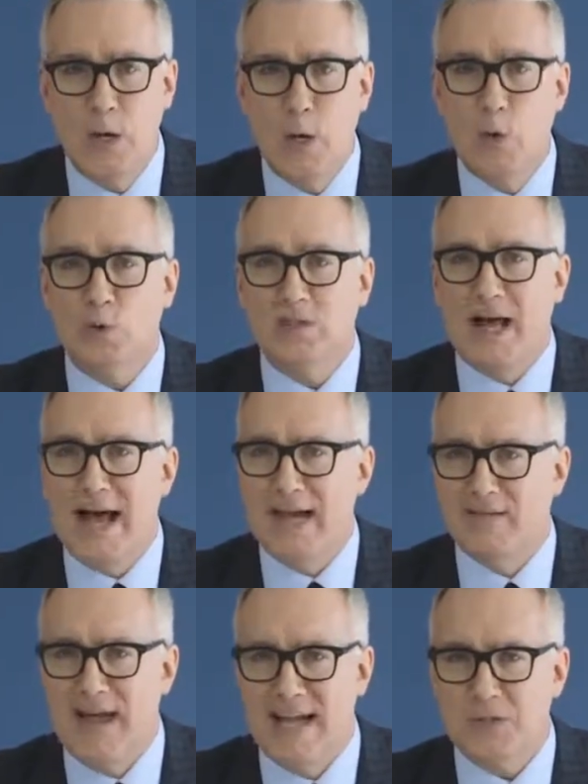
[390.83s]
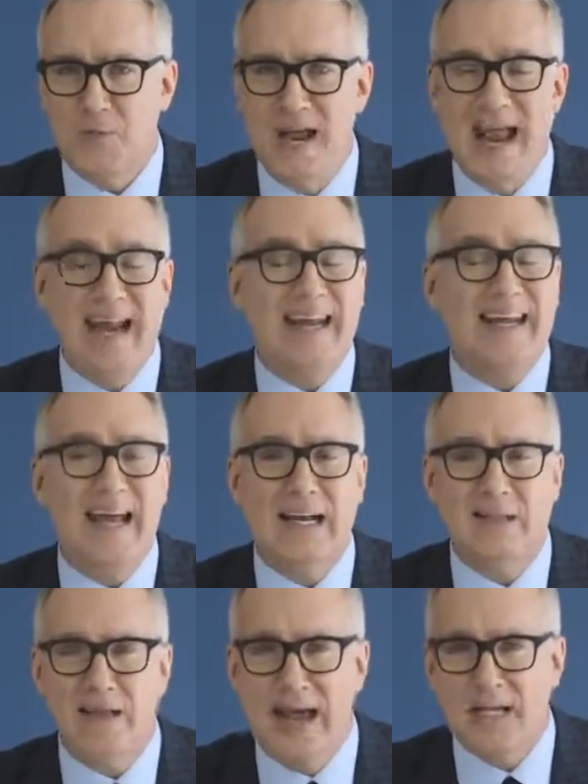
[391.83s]
who lied last May and
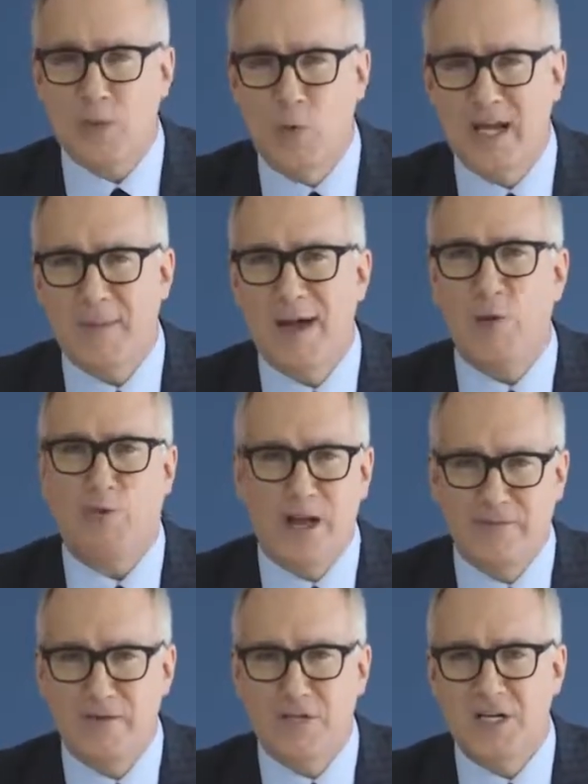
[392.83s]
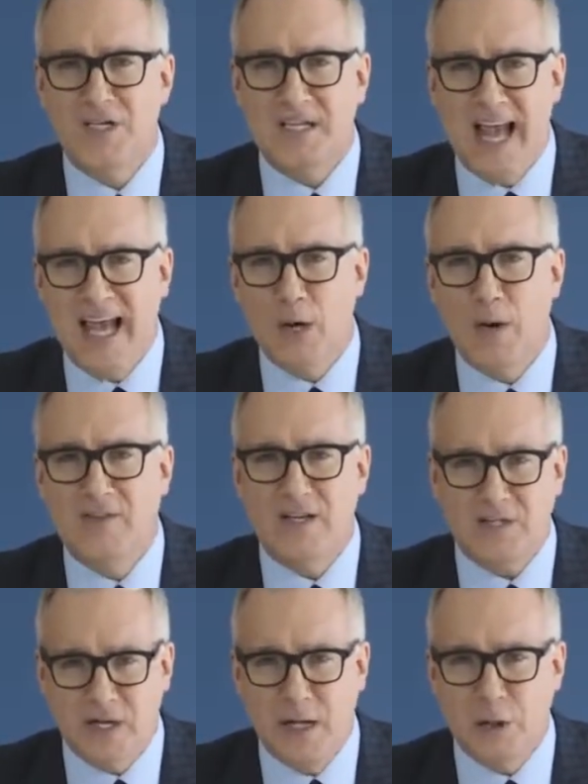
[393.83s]
again last week about refugees entering
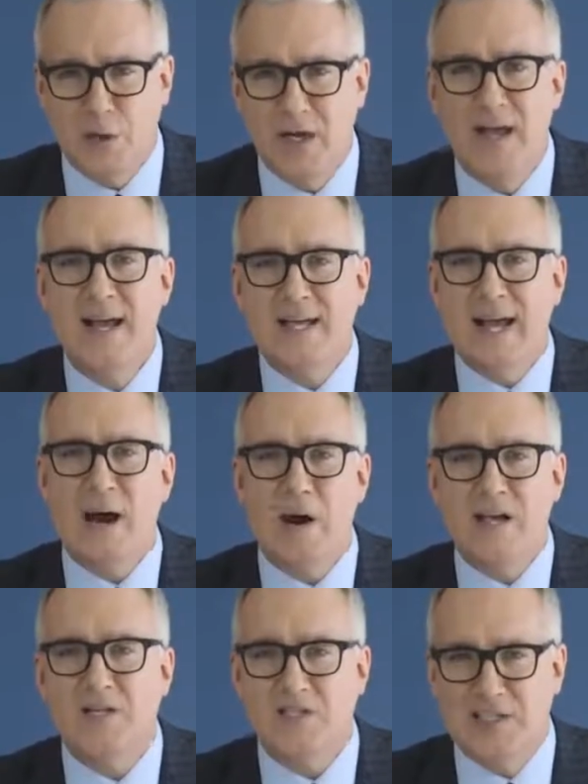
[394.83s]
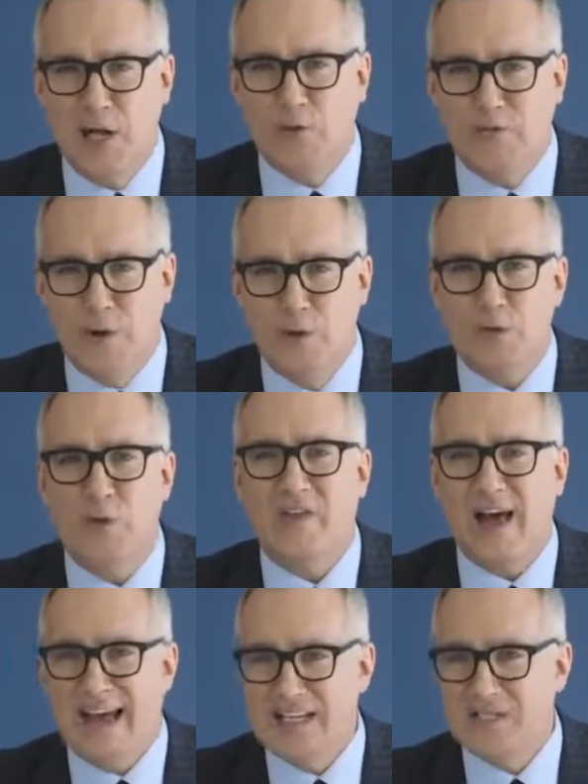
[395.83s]
this country carrying cell phones
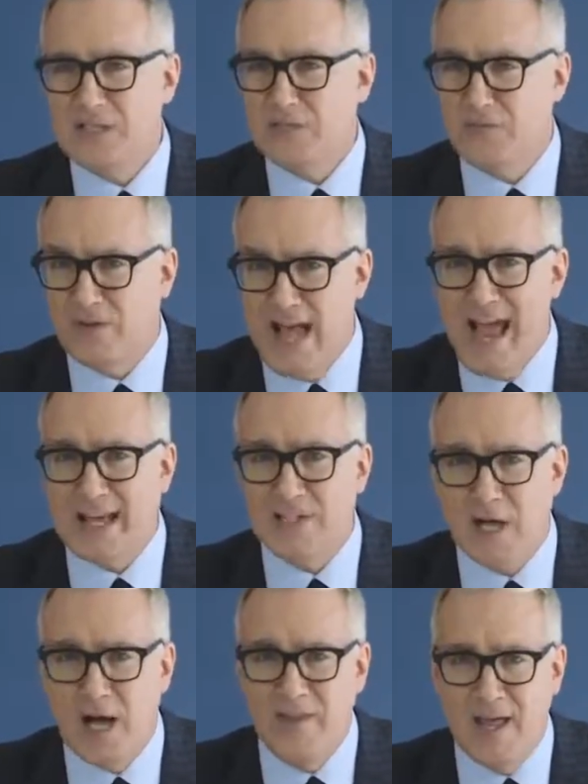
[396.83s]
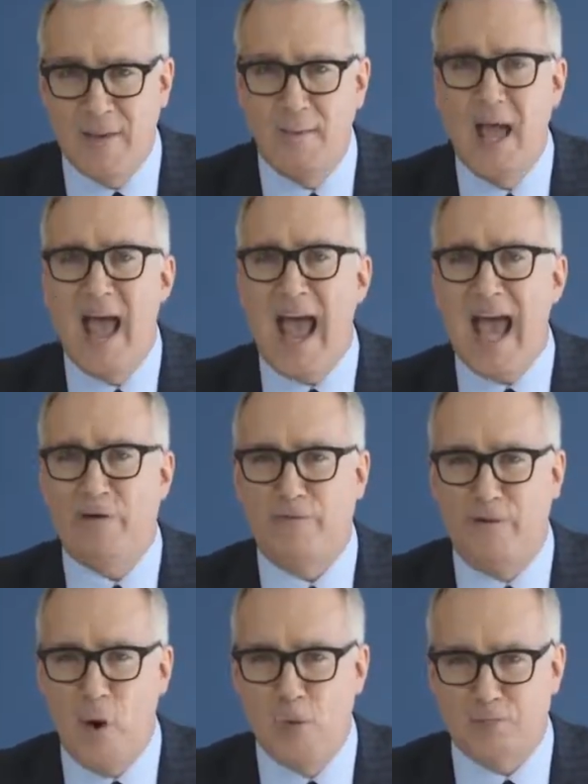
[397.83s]
with ISIS flags on them and
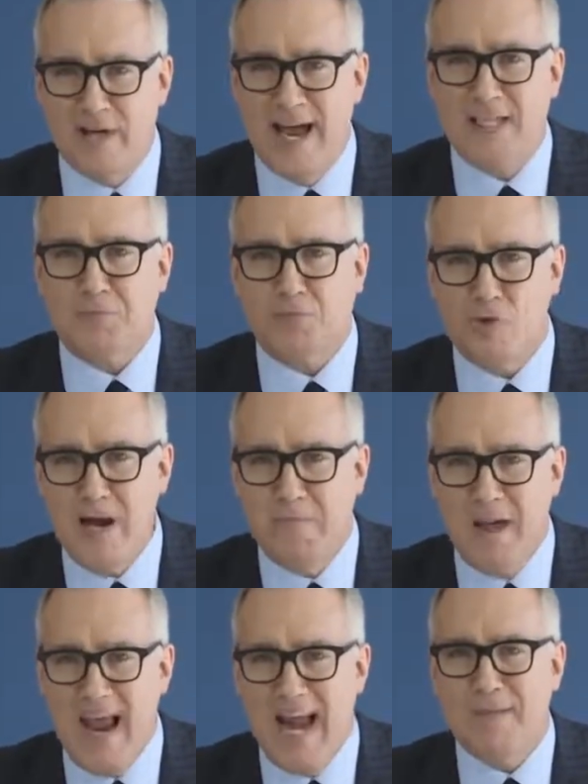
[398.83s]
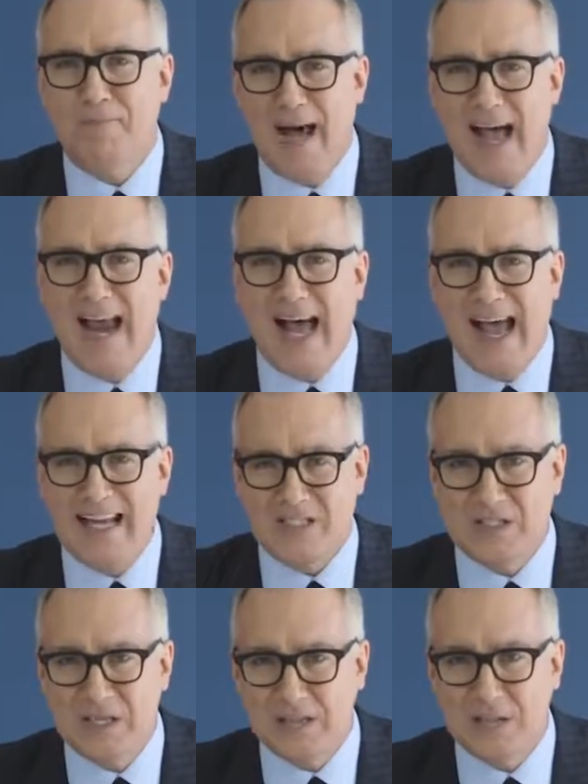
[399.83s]
phone plans prepaid by
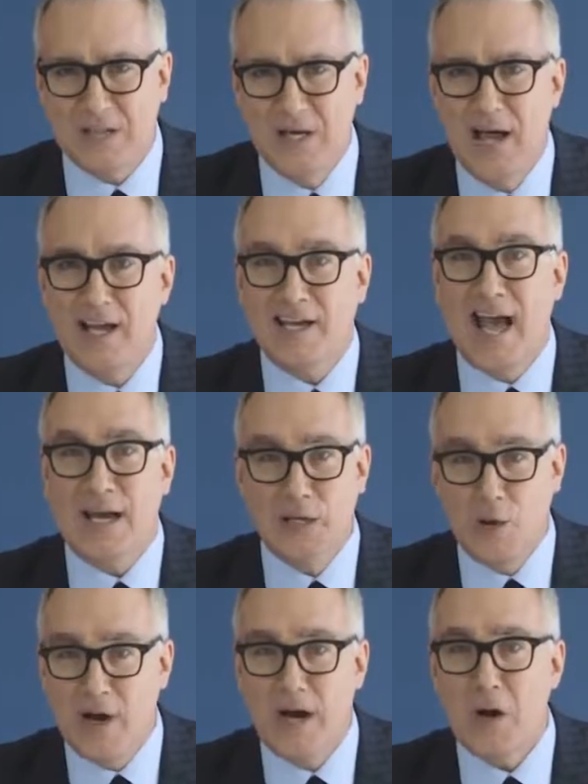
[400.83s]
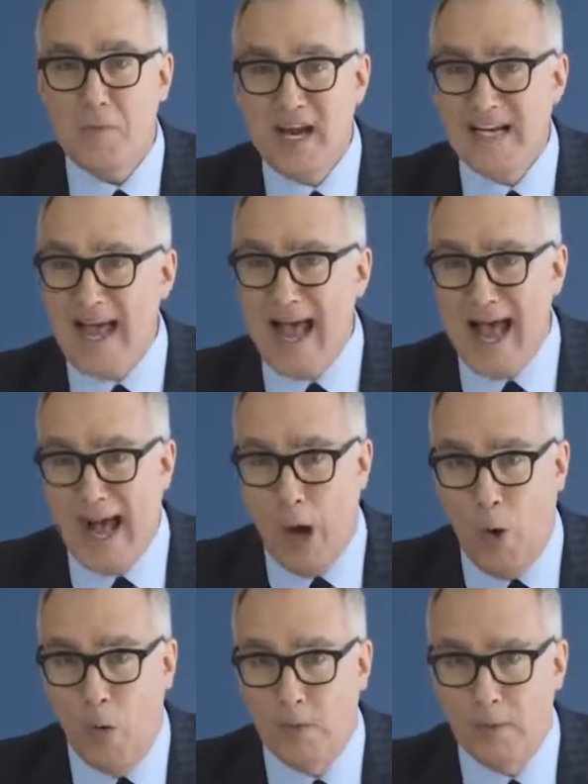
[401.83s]
ISIS. Can you hear me
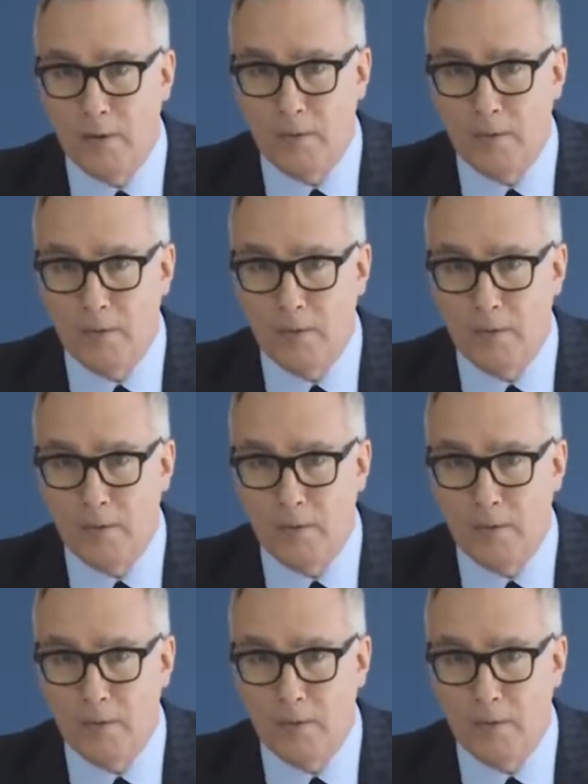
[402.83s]
now?